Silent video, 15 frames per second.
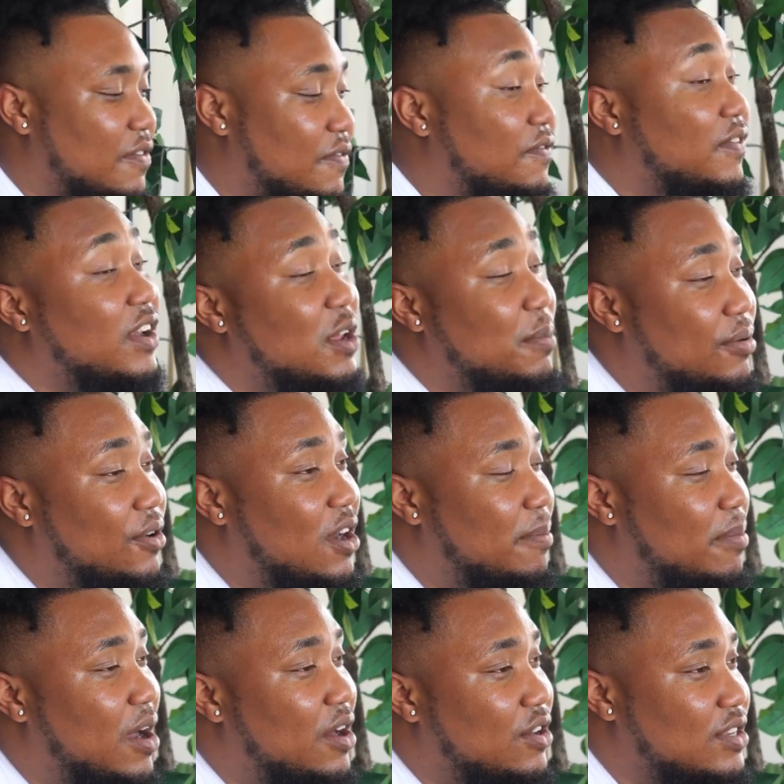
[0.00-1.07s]
funny part
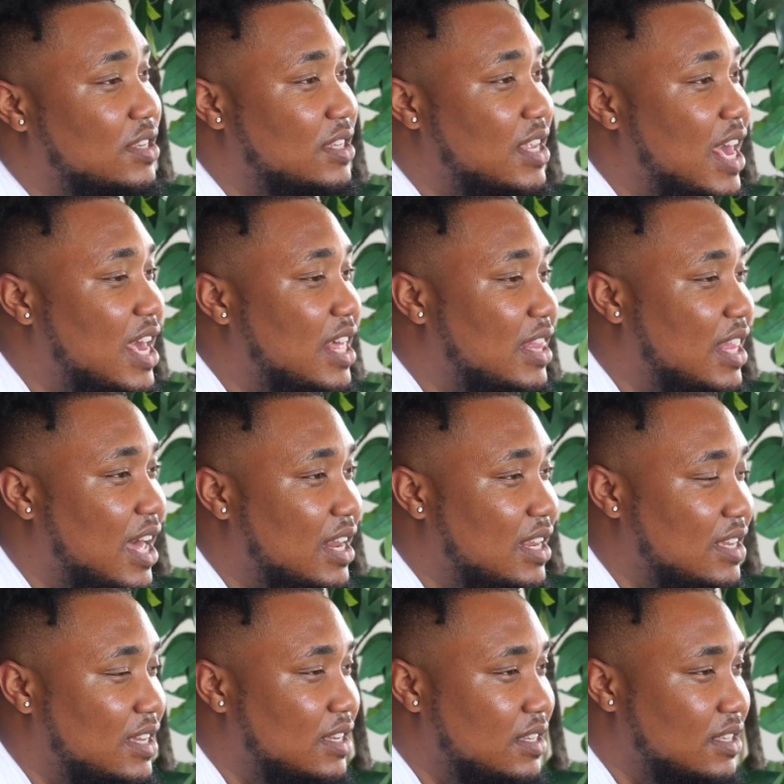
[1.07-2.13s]
about her saying that
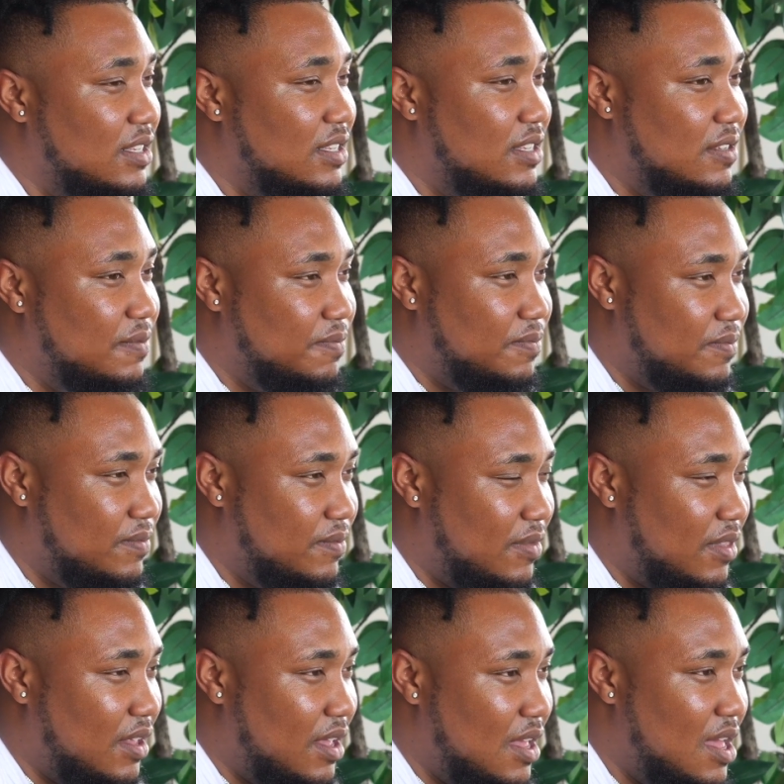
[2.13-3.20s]
is,
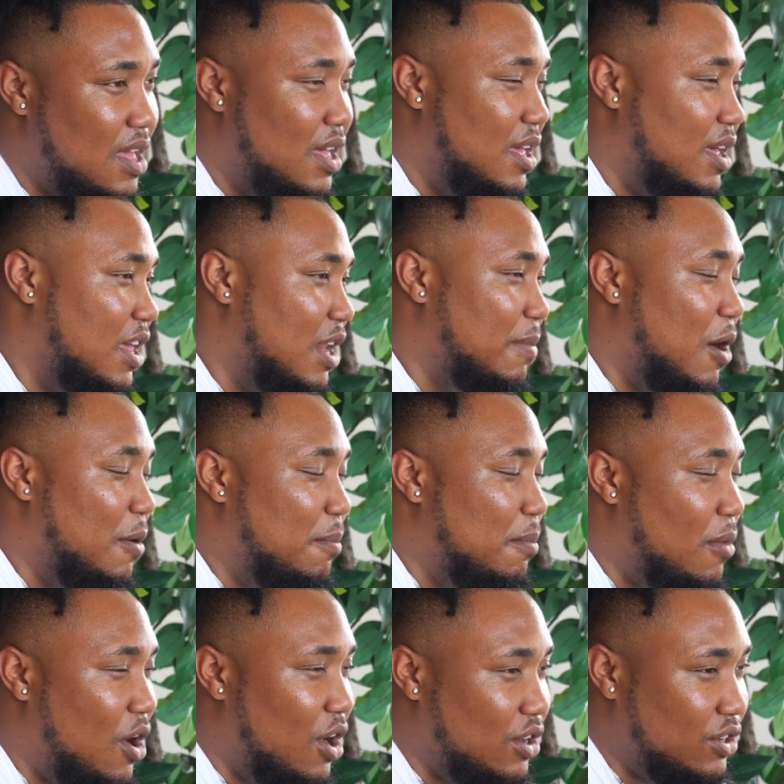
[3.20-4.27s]
in about
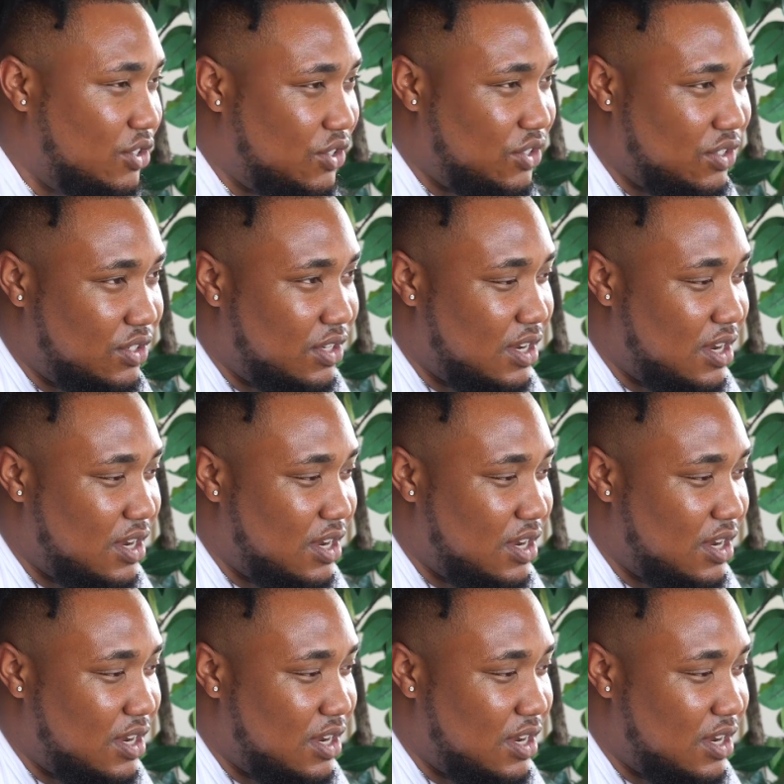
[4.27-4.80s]
March,